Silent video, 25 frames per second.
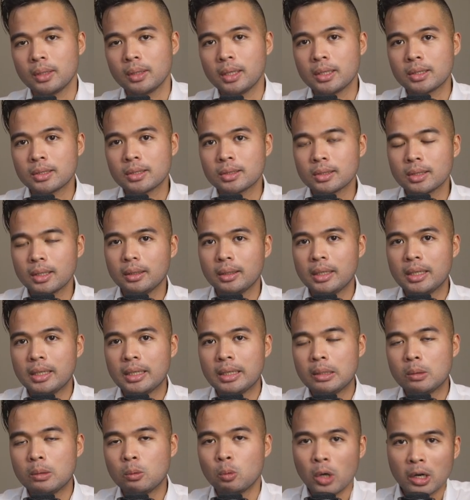It's
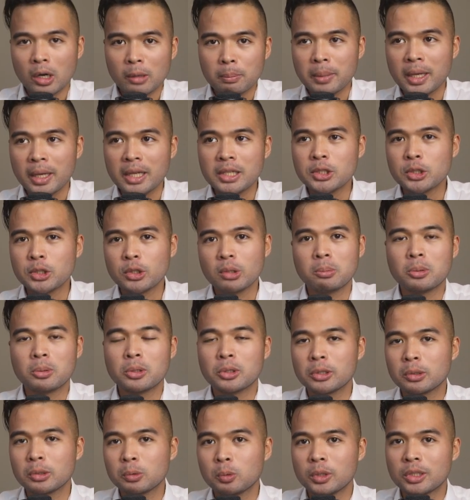a one-pager
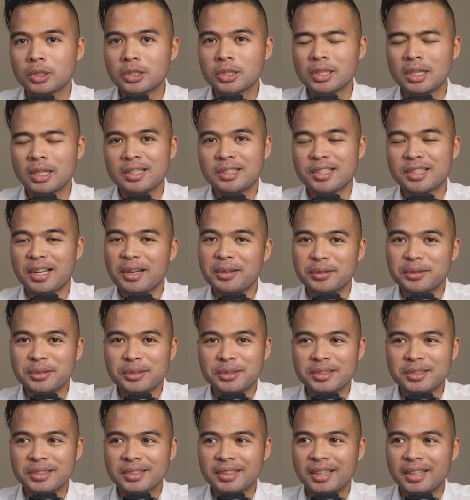report, which
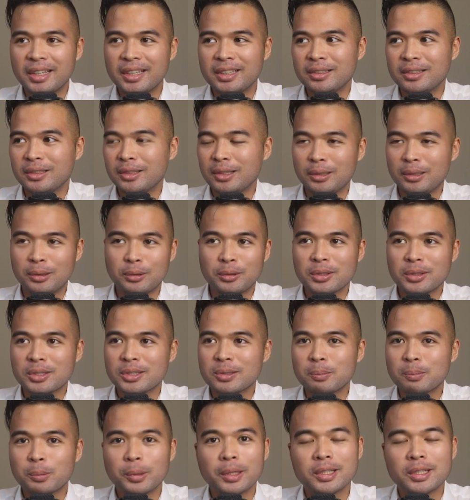sounds and
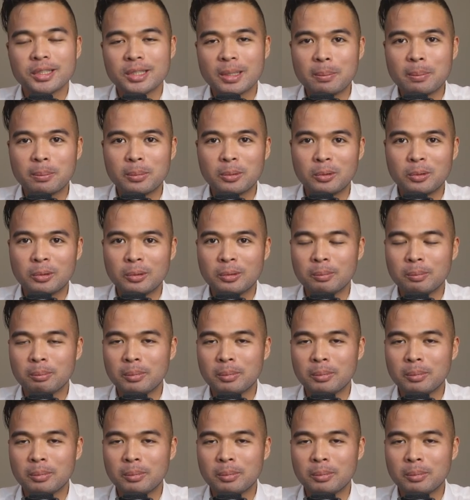looks pretty simple, simple,